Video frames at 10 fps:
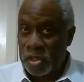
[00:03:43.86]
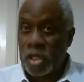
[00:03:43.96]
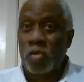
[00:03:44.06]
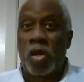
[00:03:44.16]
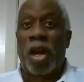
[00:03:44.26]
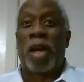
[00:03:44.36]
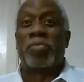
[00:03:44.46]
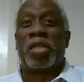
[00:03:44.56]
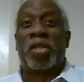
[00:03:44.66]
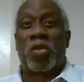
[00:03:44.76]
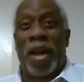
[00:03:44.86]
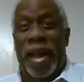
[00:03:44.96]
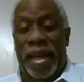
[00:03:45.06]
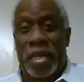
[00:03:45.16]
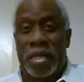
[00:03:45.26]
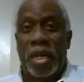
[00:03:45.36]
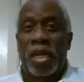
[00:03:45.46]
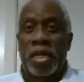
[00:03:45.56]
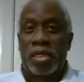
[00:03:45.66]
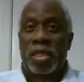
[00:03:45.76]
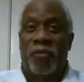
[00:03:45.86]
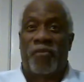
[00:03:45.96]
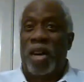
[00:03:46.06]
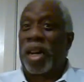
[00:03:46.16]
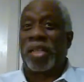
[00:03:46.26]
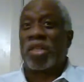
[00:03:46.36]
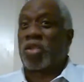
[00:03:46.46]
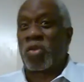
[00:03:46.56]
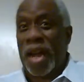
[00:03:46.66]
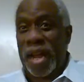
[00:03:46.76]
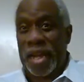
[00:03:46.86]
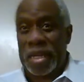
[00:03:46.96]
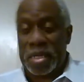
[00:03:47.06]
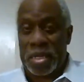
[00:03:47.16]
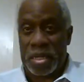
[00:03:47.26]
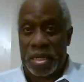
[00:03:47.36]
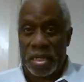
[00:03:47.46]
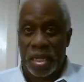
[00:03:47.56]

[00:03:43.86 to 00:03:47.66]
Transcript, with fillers: to come to Christ, to follow Christ,